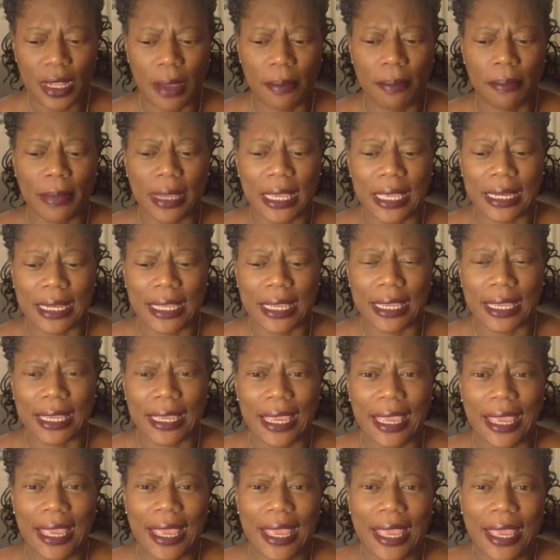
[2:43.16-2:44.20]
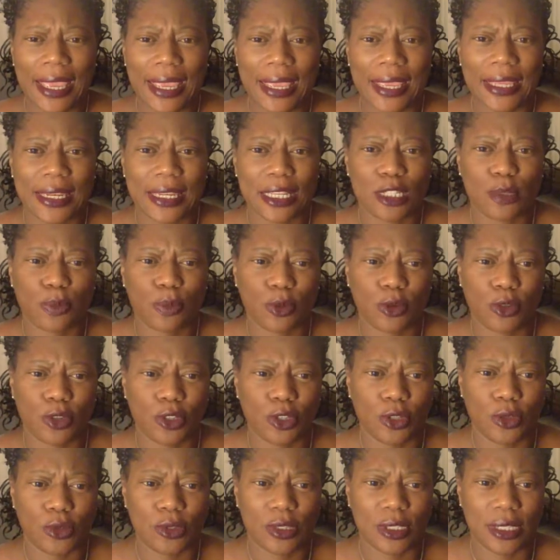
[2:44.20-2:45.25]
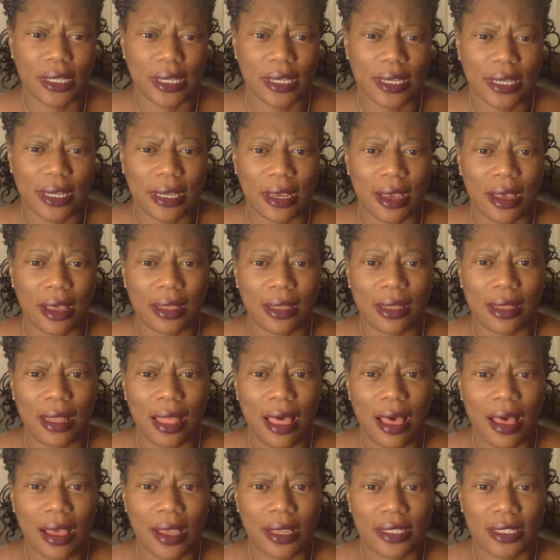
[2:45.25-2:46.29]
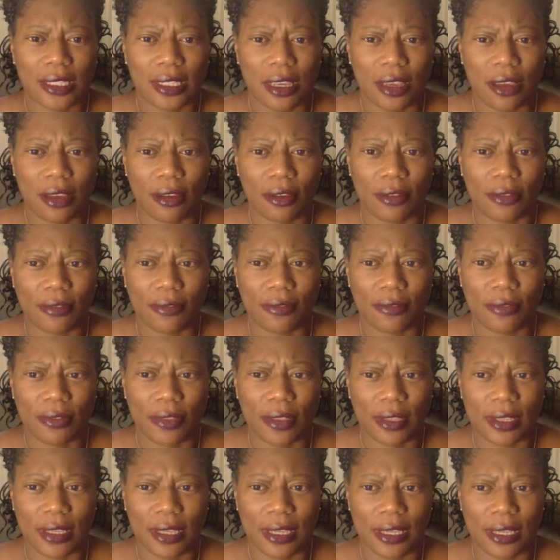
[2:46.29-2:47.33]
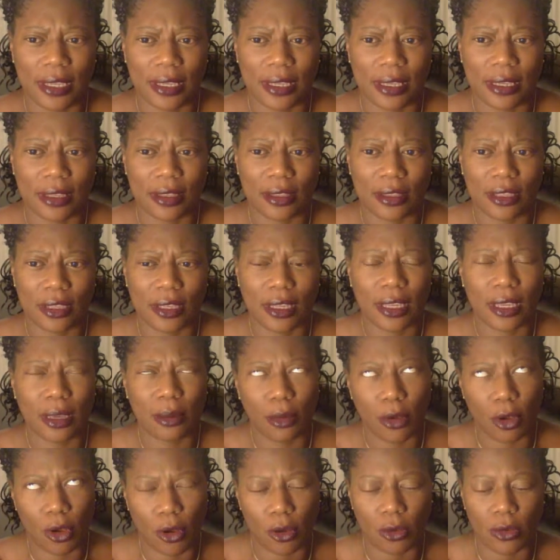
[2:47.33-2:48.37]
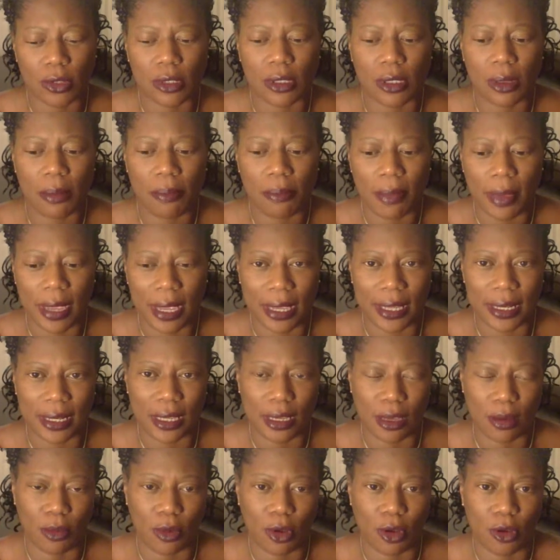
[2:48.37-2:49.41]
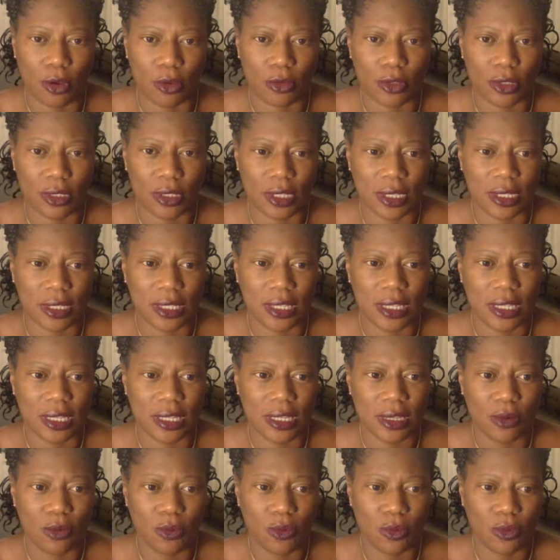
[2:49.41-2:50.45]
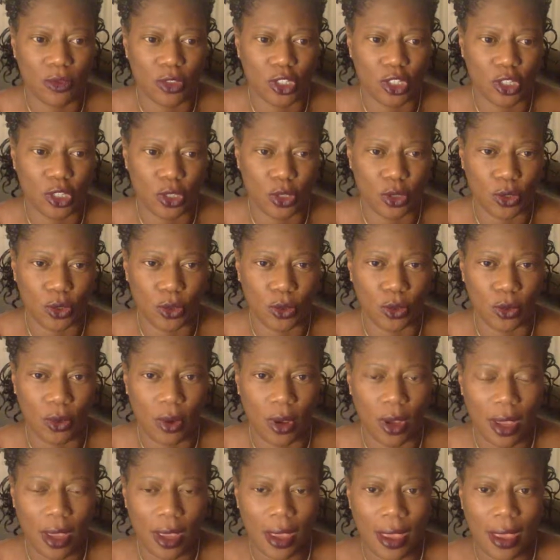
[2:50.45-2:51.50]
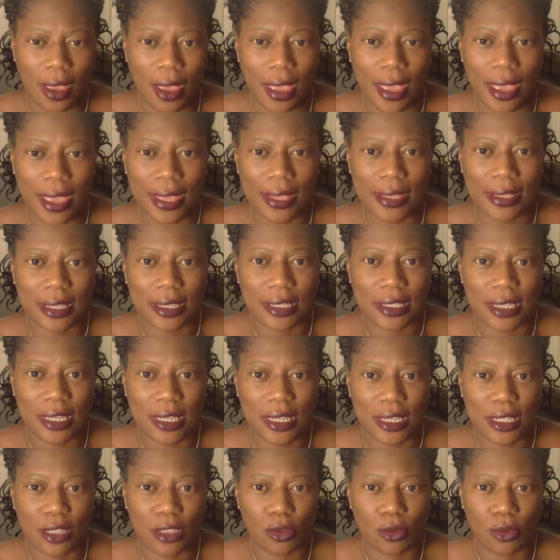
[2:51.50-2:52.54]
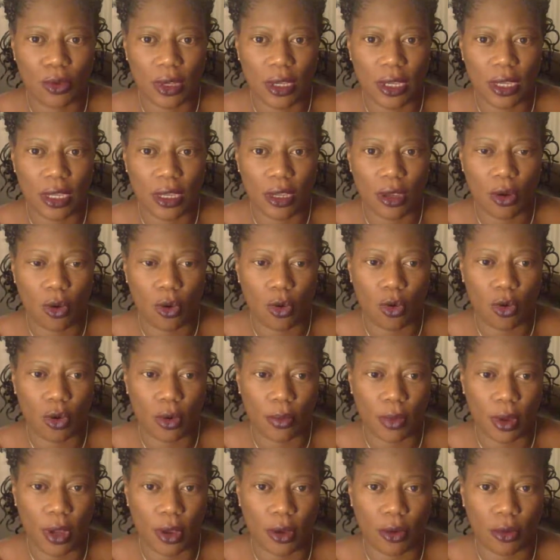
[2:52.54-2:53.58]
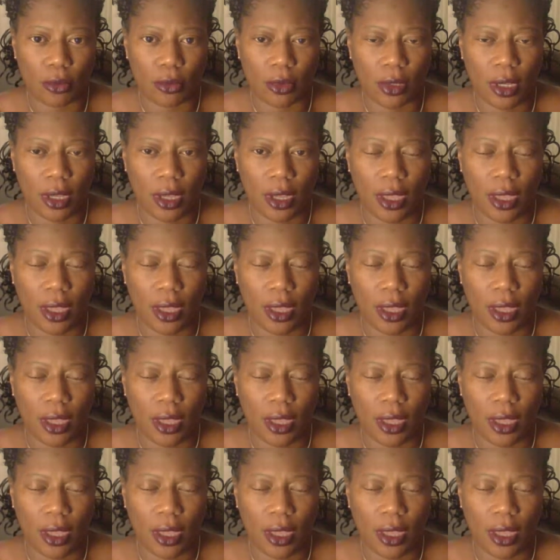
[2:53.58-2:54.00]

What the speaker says: meaning is producing a lot of the chemicals, the main chemicals, the T2 and the T3 hormone.